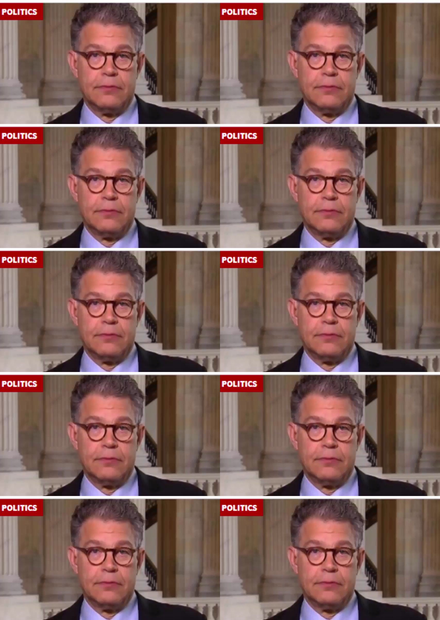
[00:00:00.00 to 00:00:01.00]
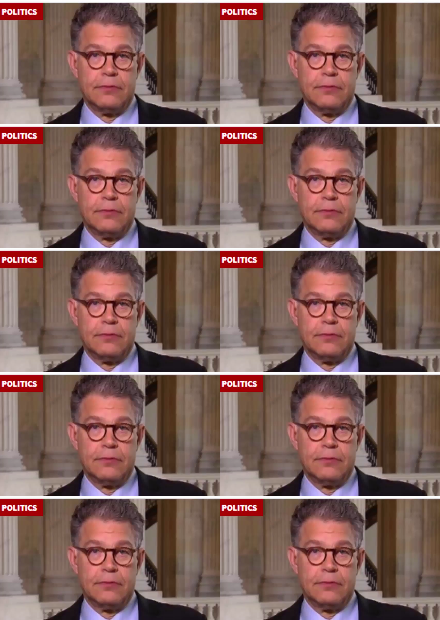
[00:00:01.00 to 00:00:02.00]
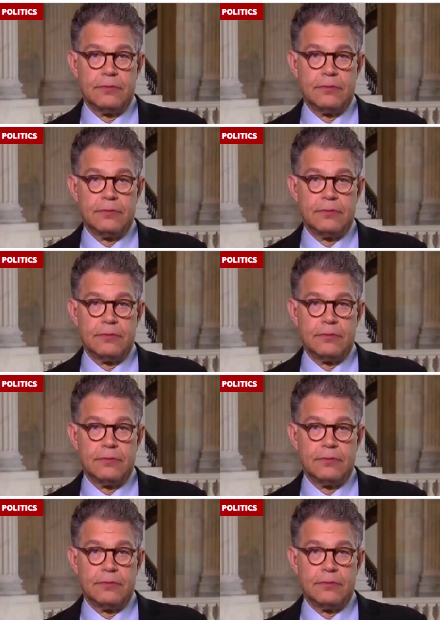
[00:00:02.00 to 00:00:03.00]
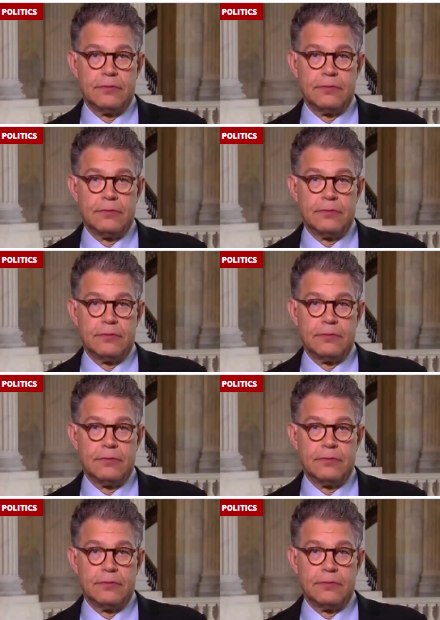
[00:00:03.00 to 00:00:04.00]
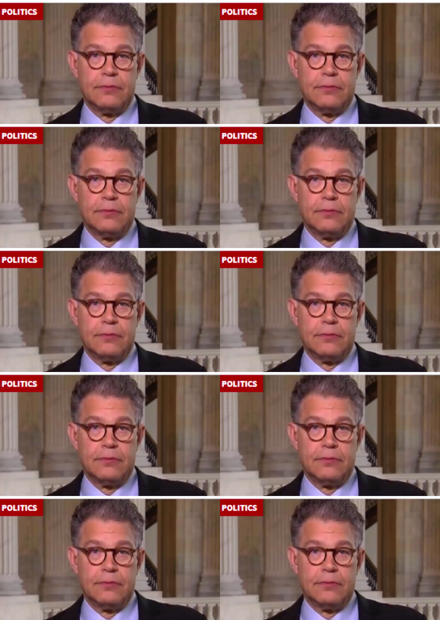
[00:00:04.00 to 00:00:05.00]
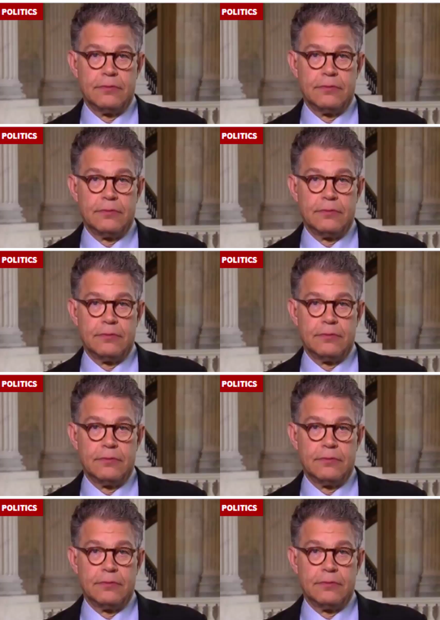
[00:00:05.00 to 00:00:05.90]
The face doesn't move, so there is nothing to read.